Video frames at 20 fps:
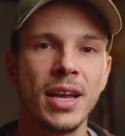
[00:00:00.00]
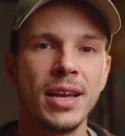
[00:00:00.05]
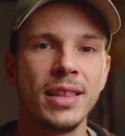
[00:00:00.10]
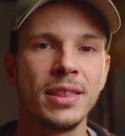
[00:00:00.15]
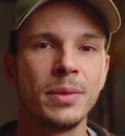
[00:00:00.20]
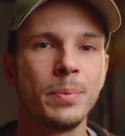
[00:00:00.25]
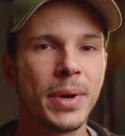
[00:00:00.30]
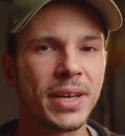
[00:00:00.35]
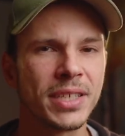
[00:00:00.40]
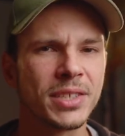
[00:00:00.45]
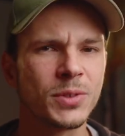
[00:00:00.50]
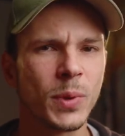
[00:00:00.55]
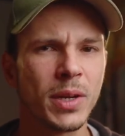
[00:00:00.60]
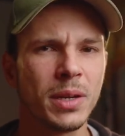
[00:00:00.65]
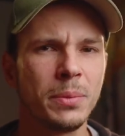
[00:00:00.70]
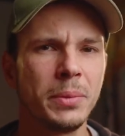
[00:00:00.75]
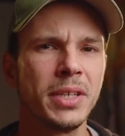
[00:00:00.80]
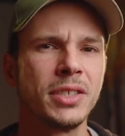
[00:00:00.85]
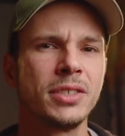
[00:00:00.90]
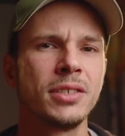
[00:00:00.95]
the best way to
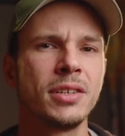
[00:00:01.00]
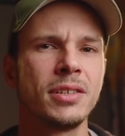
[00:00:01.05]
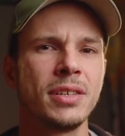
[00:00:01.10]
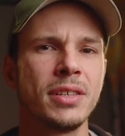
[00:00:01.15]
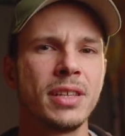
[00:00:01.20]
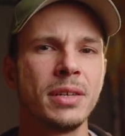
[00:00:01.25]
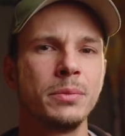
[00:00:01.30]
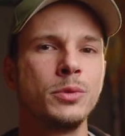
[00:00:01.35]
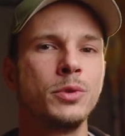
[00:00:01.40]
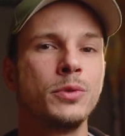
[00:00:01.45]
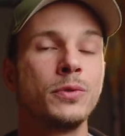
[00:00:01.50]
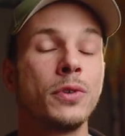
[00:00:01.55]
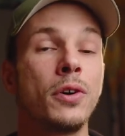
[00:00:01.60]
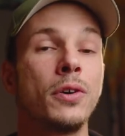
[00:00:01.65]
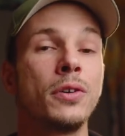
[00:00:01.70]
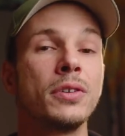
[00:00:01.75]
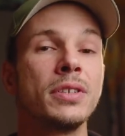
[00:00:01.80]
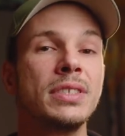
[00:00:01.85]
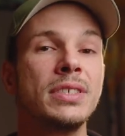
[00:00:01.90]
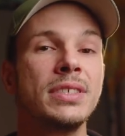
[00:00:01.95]
make sure that they move
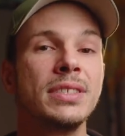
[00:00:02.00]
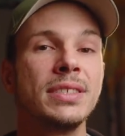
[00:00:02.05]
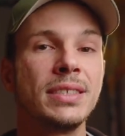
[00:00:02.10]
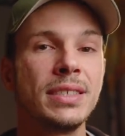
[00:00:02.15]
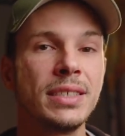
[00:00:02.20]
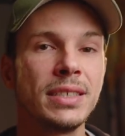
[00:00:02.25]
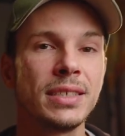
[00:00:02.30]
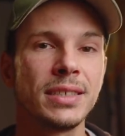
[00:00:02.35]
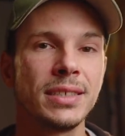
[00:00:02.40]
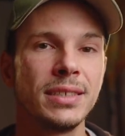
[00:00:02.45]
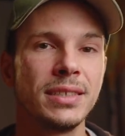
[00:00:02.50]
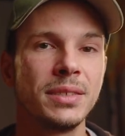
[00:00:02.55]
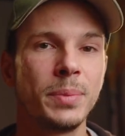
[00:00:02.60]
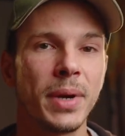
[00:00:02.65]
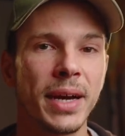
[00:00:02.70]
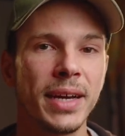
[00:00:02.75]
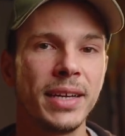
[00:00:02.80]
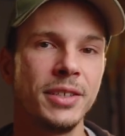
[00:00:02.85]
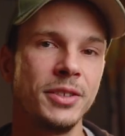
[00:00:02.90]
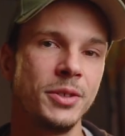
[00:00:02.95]
all in sync is
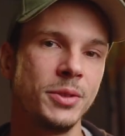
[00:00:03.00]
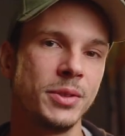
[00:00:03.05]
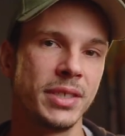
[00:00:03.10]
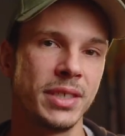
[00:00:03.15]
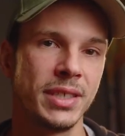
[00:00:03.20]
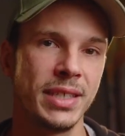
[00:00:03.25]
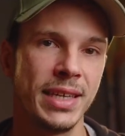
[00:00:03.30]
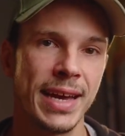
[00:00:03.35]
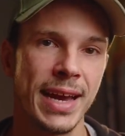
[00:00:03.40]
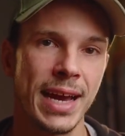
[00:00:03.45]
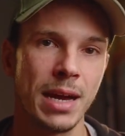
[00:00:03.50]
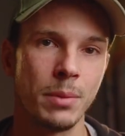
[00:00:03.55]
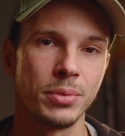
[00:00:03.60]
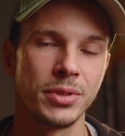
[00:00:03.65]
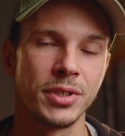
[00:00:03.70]
by using the app.